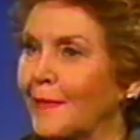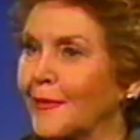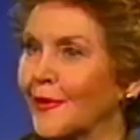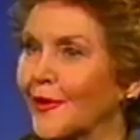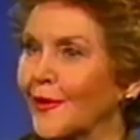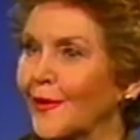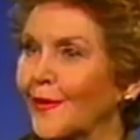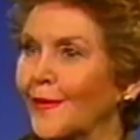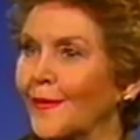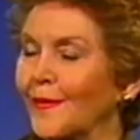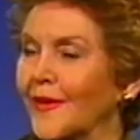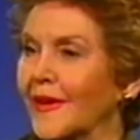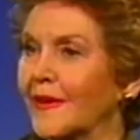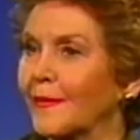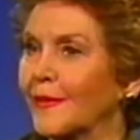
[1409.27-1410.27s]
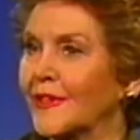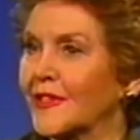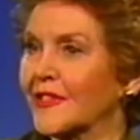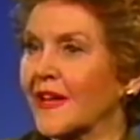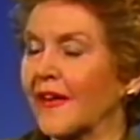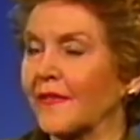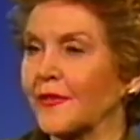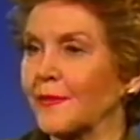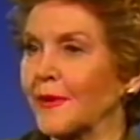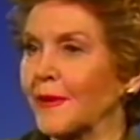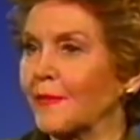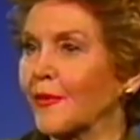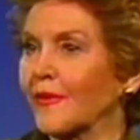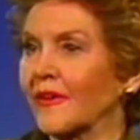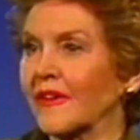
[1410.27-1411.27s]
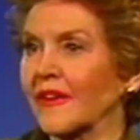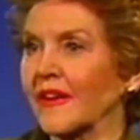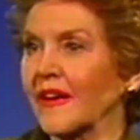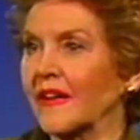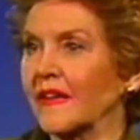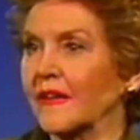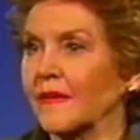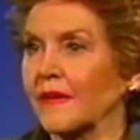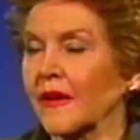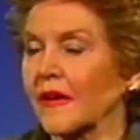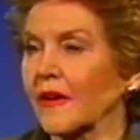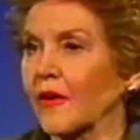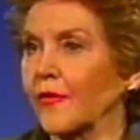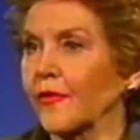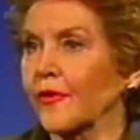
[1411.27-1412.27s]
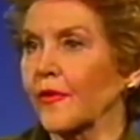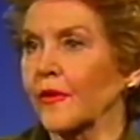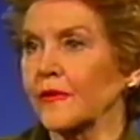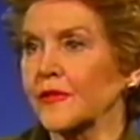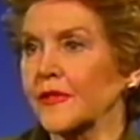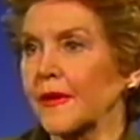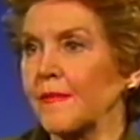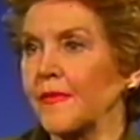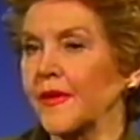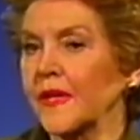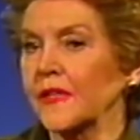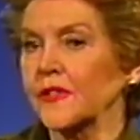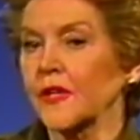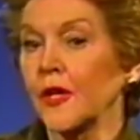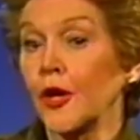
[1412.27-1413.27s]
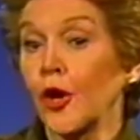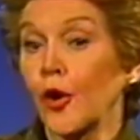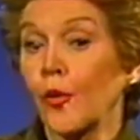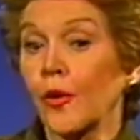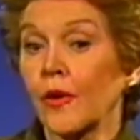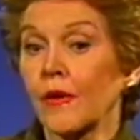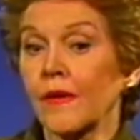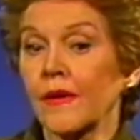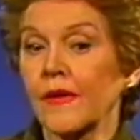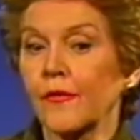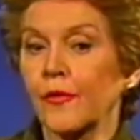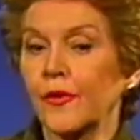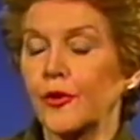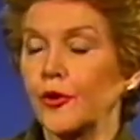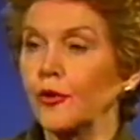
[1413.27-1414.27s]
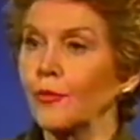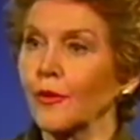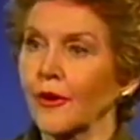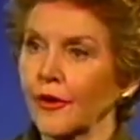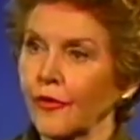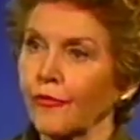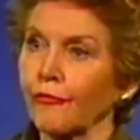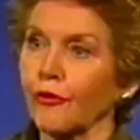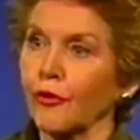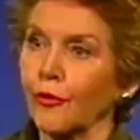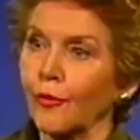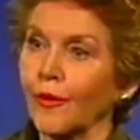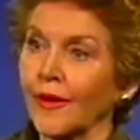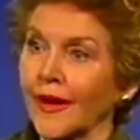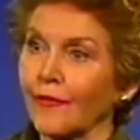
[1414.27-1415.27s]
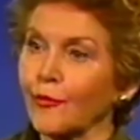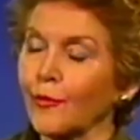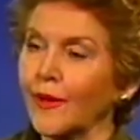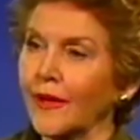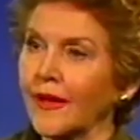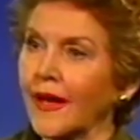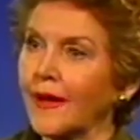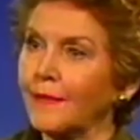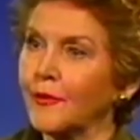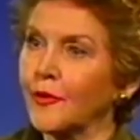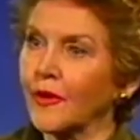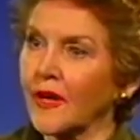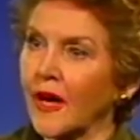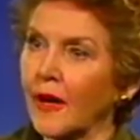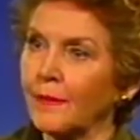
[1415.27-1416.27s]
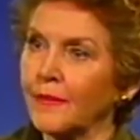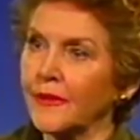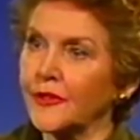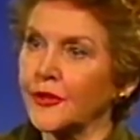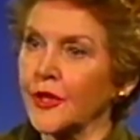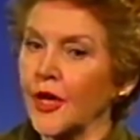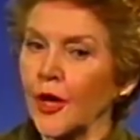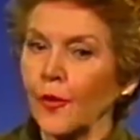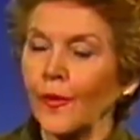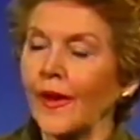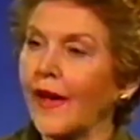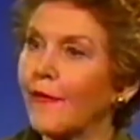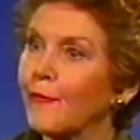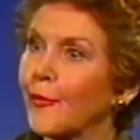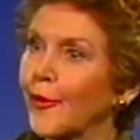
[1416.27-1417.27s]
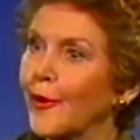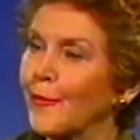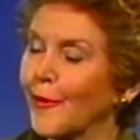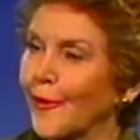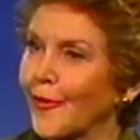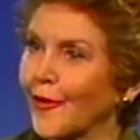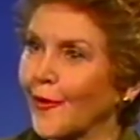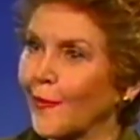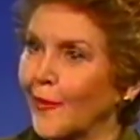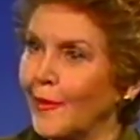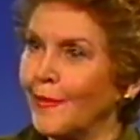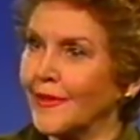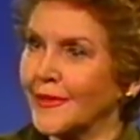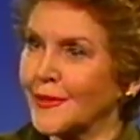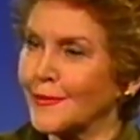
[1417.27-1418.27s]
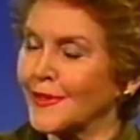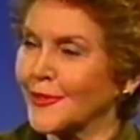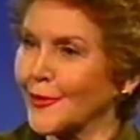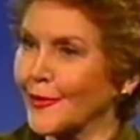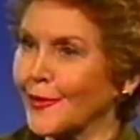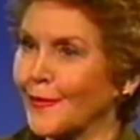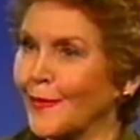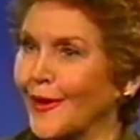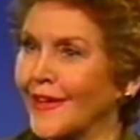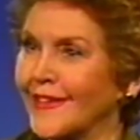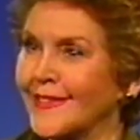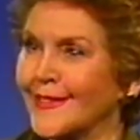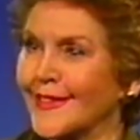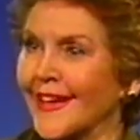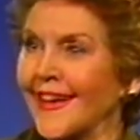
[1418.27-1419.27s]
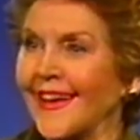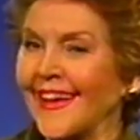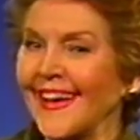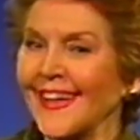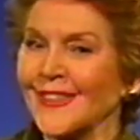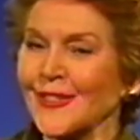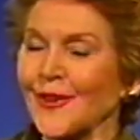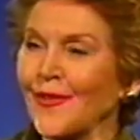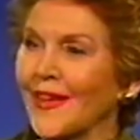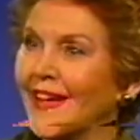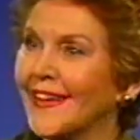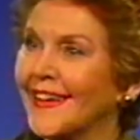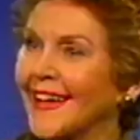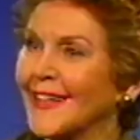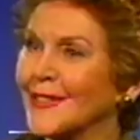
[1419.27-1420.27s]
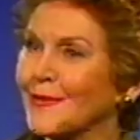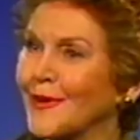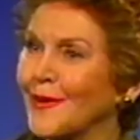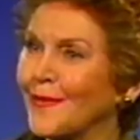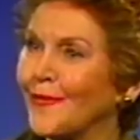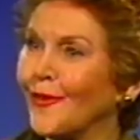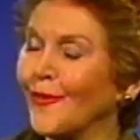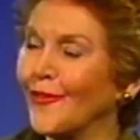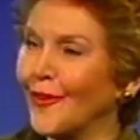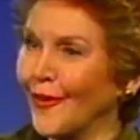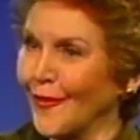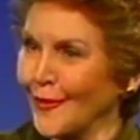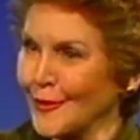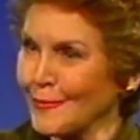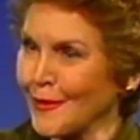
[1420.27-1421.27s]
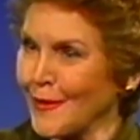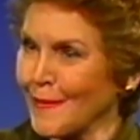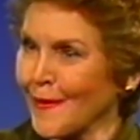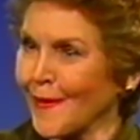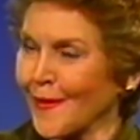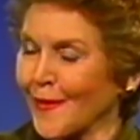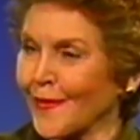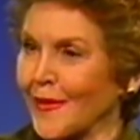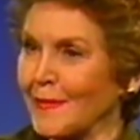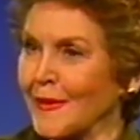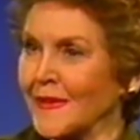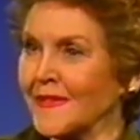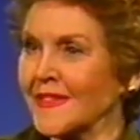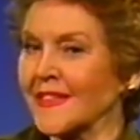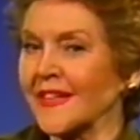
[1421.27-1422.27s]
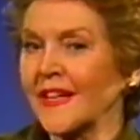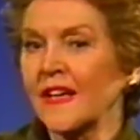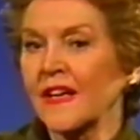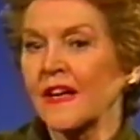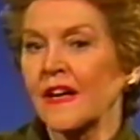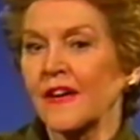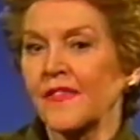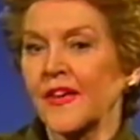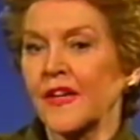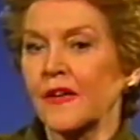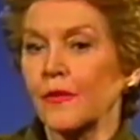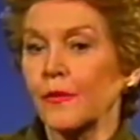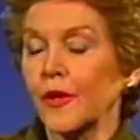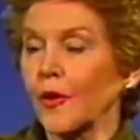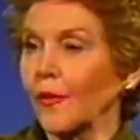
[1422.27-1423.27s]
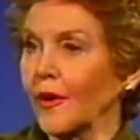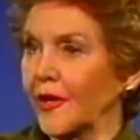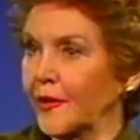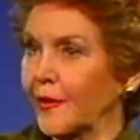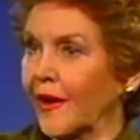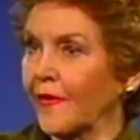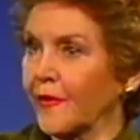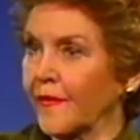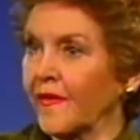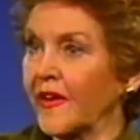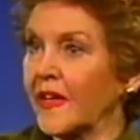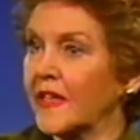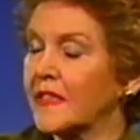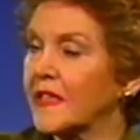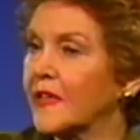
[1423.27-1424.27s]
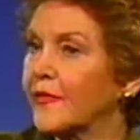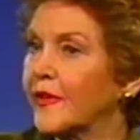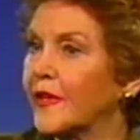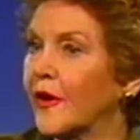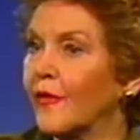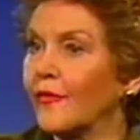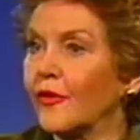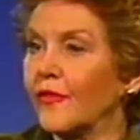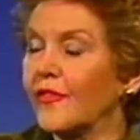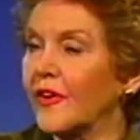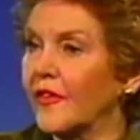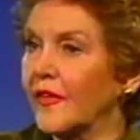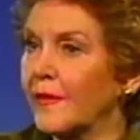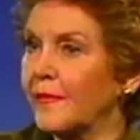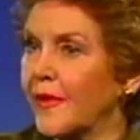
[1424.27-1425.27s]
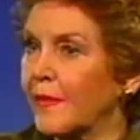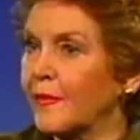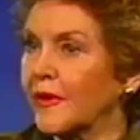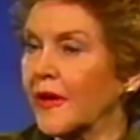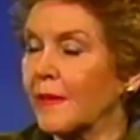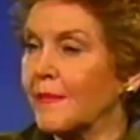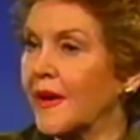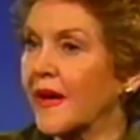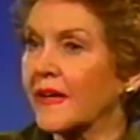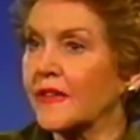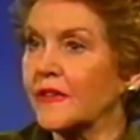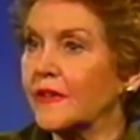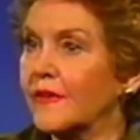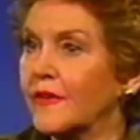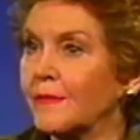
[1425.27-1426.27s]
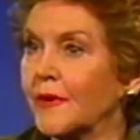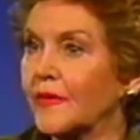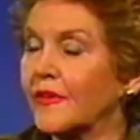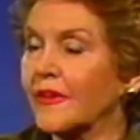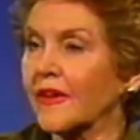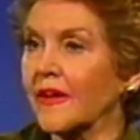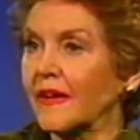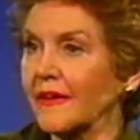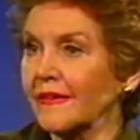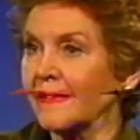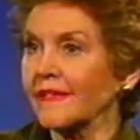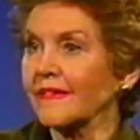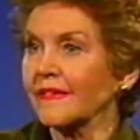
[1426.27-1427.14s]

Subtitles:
to do, then we just have to be born again and go through those same things. Where if we do work through whatever we came to accomplish, we have pre-birth agreements with certain ones. And so then as we fulfill those pre-birth agreements, then we go on to other things. And if we don't fulfill them, then we come back and do them over again.